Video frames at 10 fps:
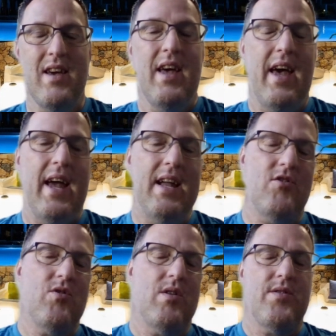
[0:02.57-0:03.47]
Hey, it's
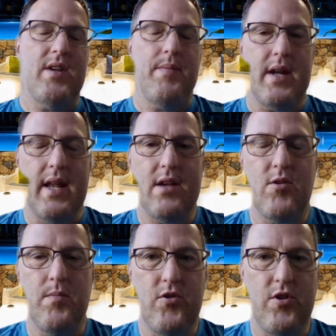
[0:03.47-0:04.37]
Sean Zinn, the
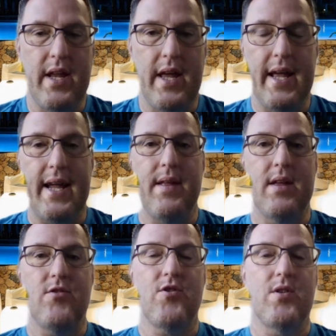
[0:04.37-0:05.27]
Connection Machine, aka the
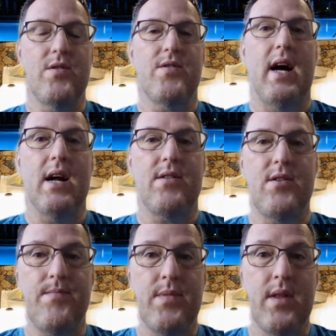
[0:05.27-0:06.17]
Insurance
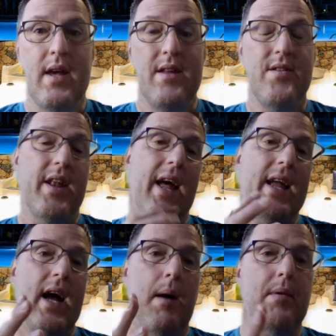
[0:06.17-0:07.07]
Doctor.
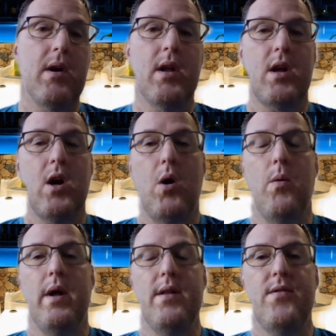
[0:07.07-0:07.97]
Today, I'm going to go
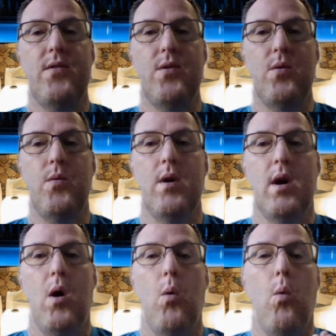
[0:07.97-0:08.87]
into
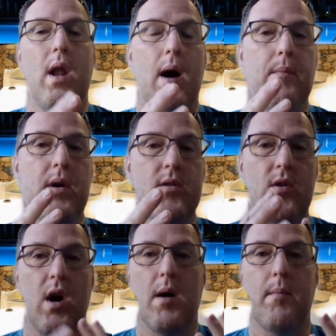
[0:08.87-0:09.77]
what I'm going to
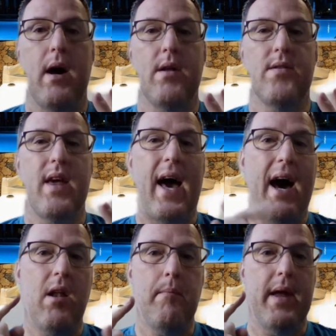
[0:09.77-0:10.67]
talk about is
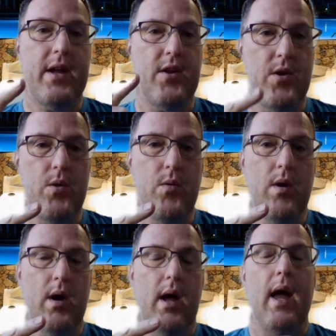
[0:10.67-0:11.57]
how to make you
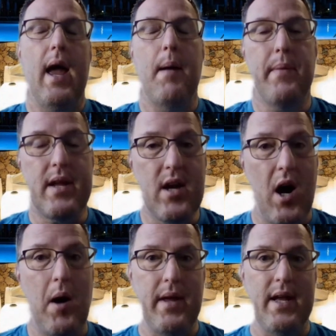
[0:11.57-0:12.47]
and
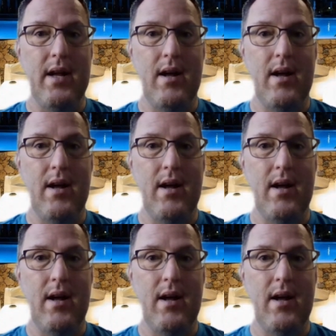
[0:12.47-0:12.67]
becoming